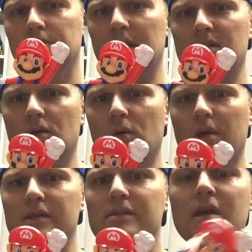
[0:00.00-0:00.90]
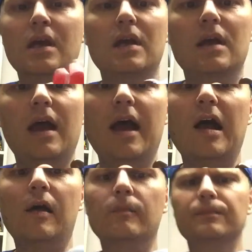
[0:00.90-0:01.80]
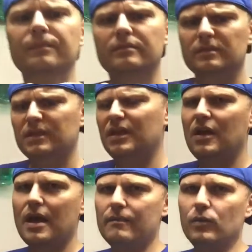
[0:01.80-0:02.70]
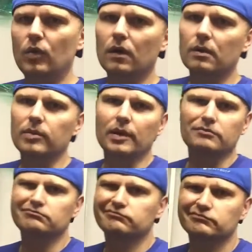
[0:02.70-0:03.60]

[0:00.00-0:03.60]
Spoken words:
makes a noise. I have more, but